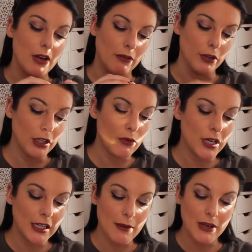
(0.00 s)
I really
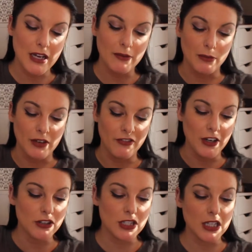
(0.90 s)
want to get my
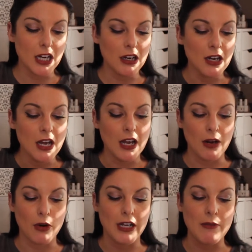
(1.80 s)
fingers in there,
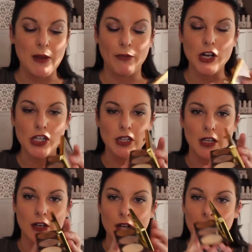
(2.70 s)
I want to get my brush in there.